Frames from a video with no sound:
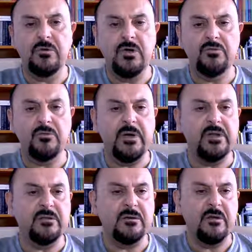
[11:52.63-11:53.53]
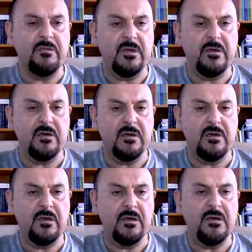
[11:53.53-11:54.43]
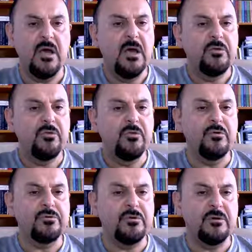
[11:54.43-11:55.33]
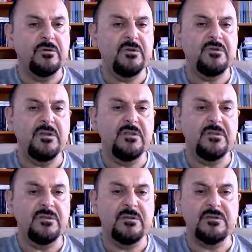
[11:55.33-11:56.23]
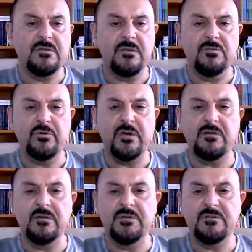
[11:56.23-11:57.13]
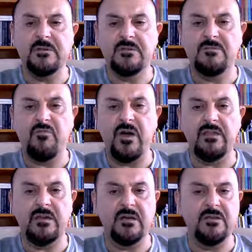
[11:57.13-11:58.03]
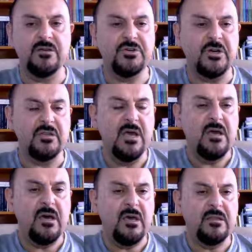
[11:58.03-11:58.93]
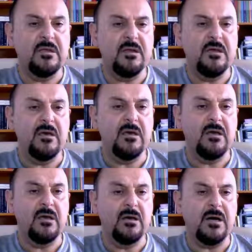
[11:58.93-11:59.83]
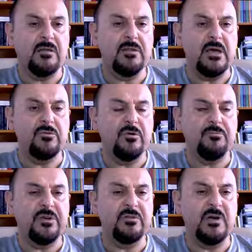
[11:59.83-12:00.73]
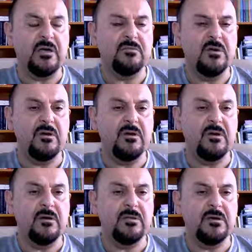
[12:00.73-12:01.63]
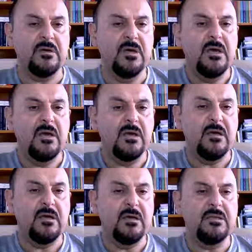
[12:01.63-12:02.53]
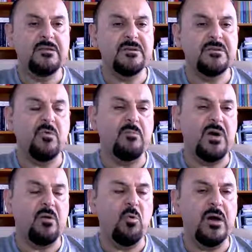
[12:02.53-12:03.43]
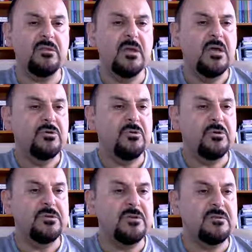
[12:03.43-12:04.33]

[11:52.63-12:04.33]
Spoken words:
do another thing here. Use these indices to get elements satisfying the condition, and I'd like to print out the indices one by one. So just